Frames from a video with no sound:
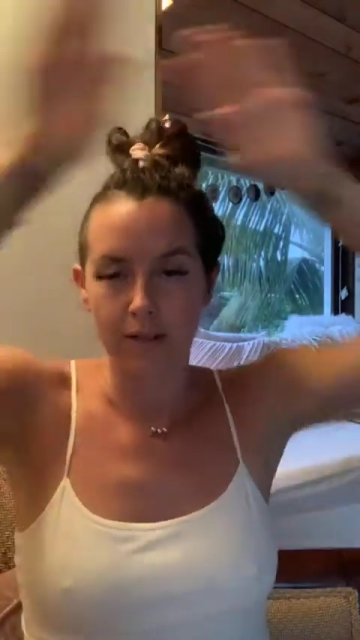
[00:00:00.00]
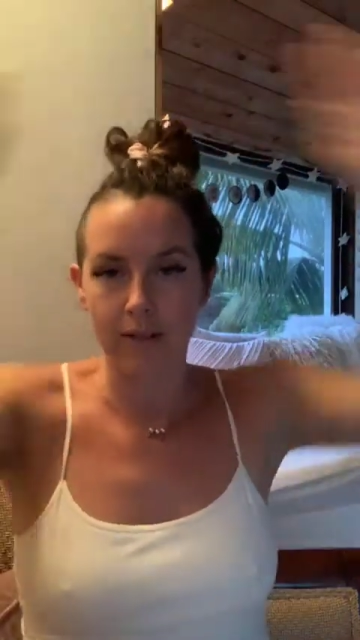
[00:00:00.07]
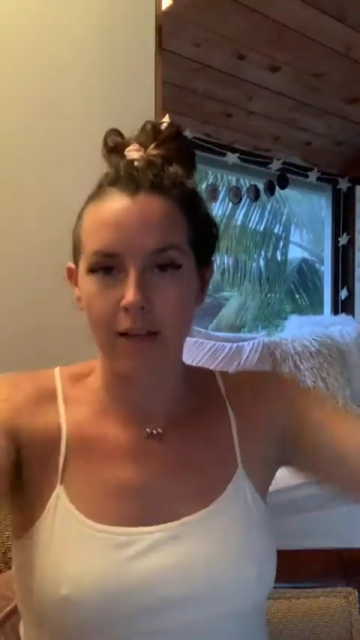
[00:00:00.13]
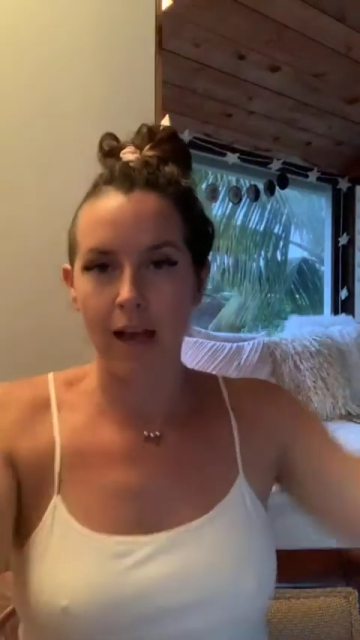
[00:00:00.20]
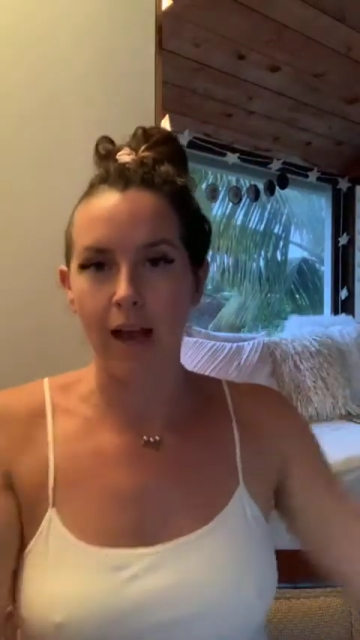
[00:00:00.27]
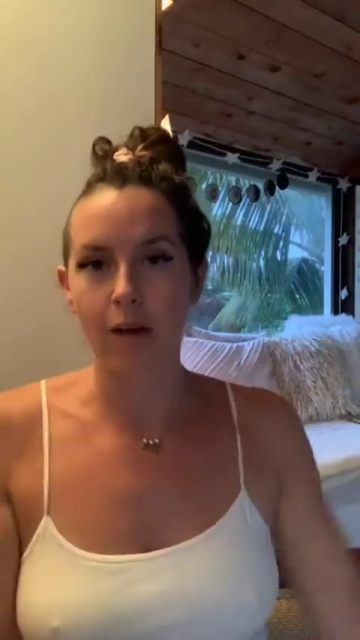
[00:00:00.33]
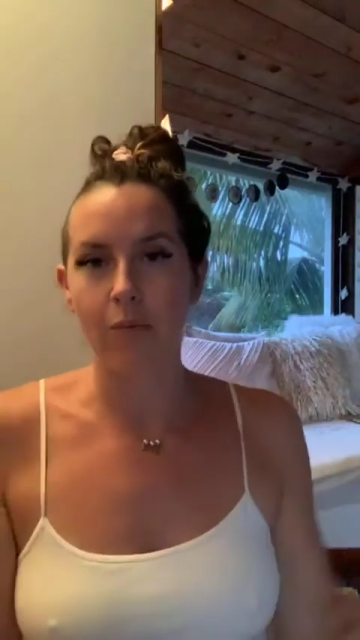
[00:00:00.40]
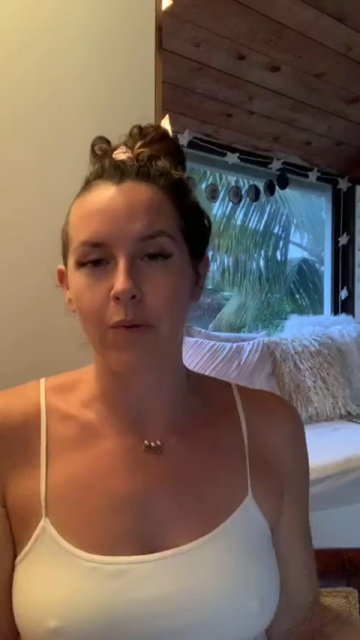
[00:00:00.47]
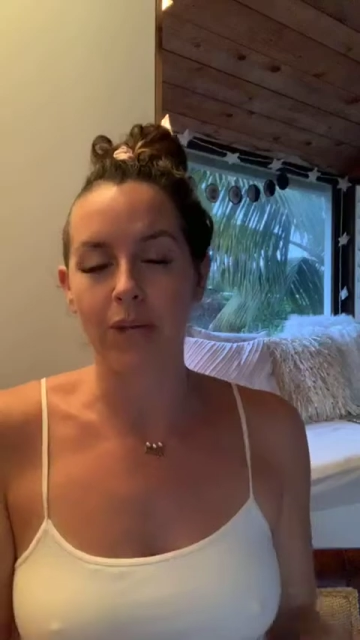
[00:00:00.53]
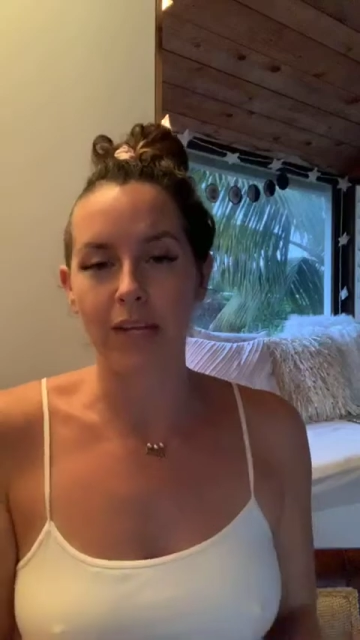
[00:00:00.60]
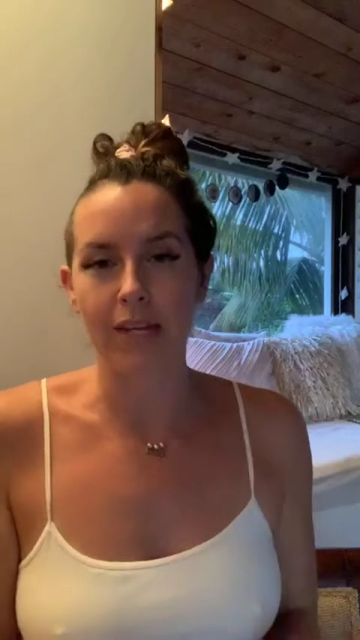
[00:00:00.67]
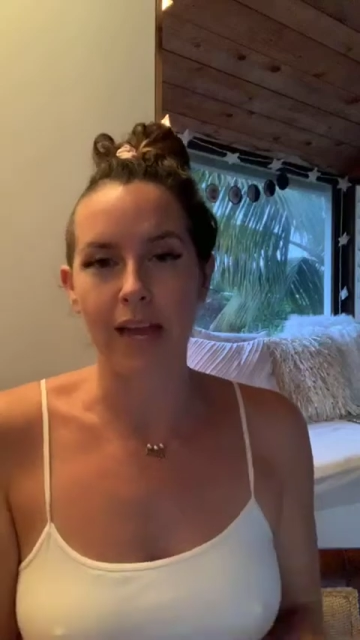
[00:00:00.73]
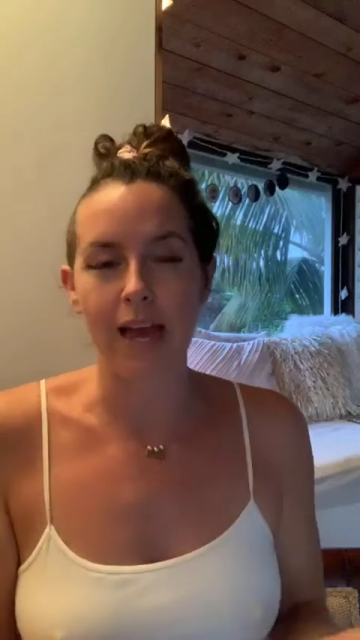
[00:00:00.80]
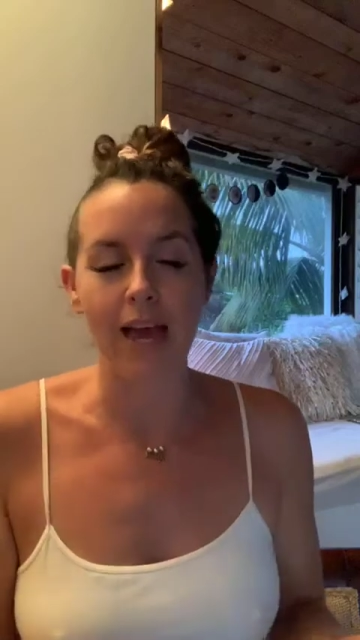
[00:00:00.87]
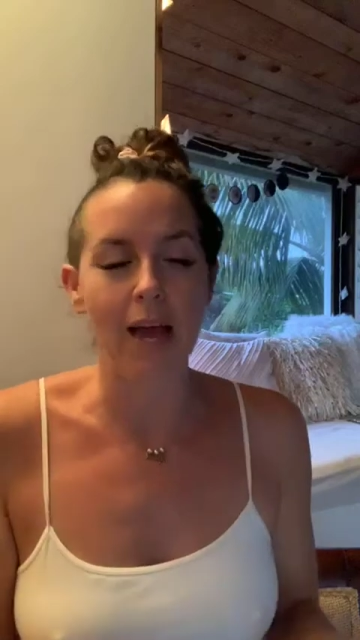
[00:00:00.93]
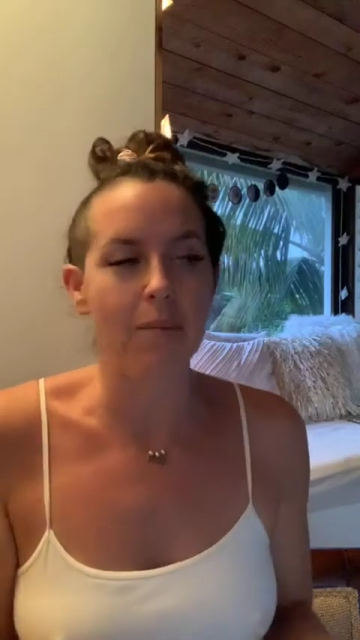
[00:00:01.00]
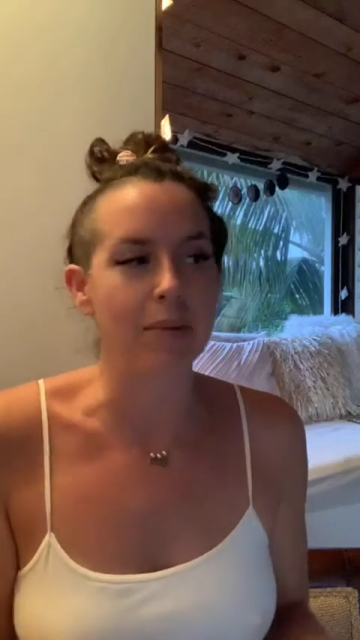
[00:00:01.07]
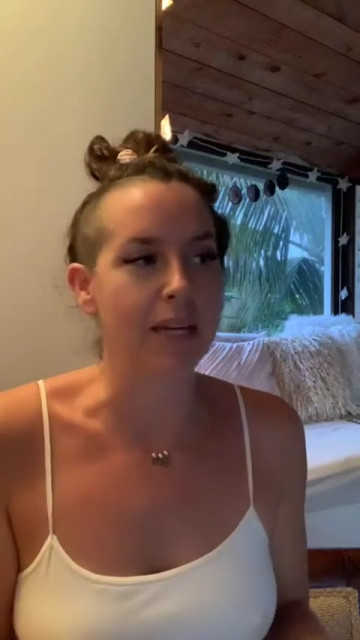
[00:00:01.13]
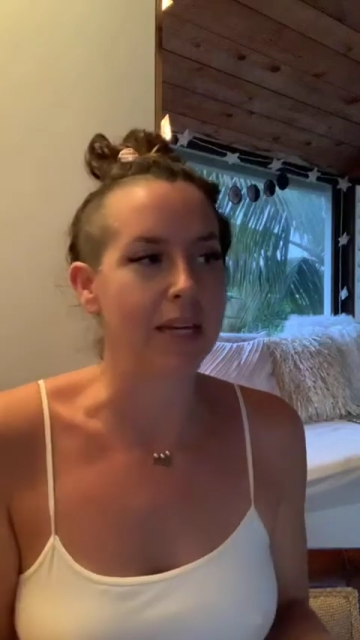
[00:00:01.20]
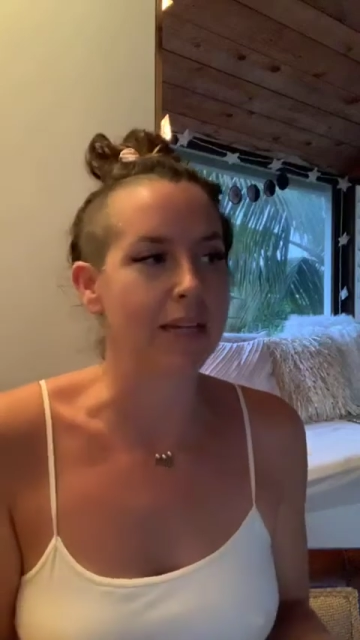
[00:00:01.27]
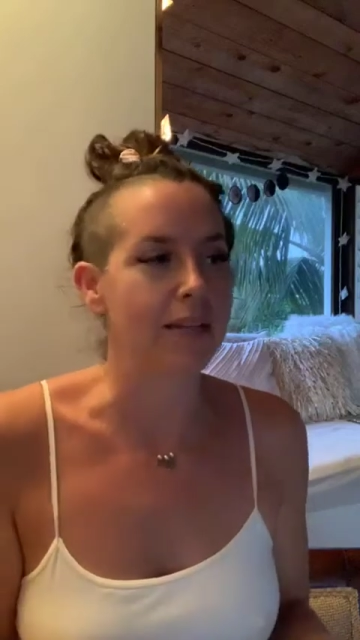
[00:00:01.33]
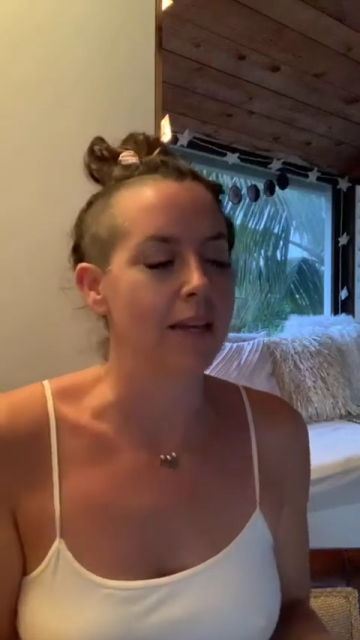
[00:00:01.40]
that we
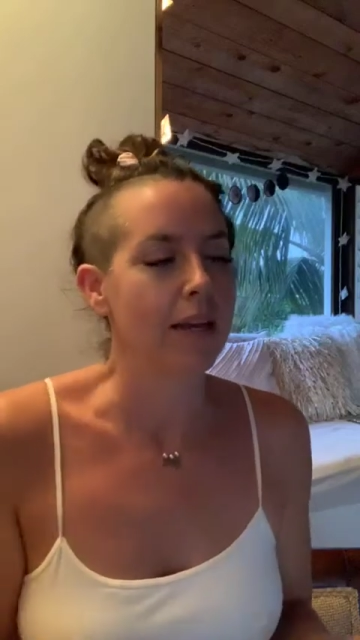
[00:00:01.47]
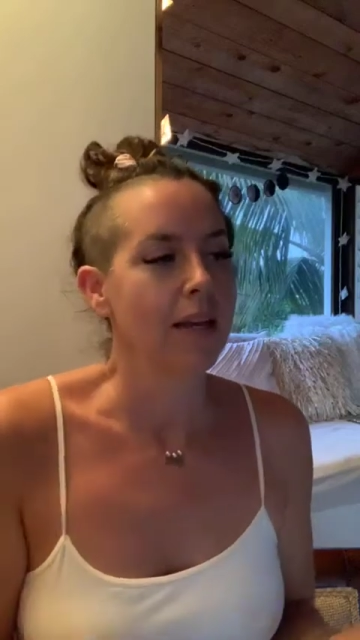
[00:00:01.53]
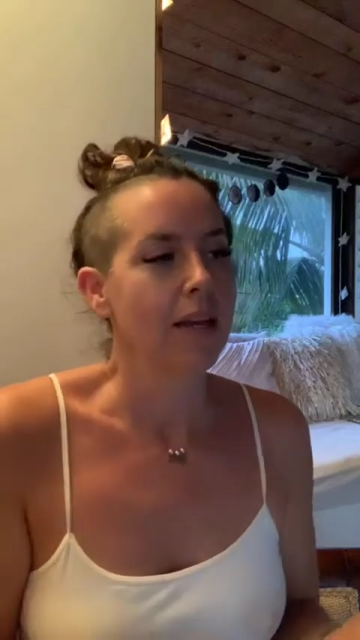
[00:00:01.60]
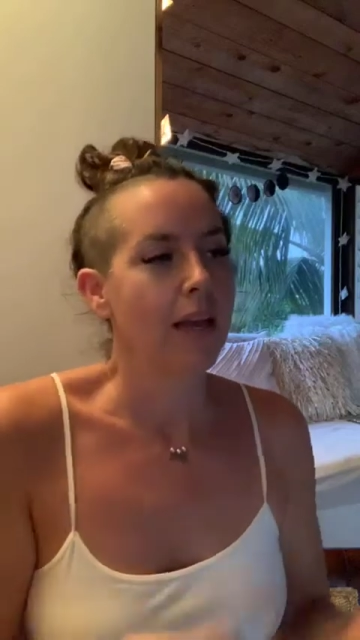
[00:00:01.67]
inhabit,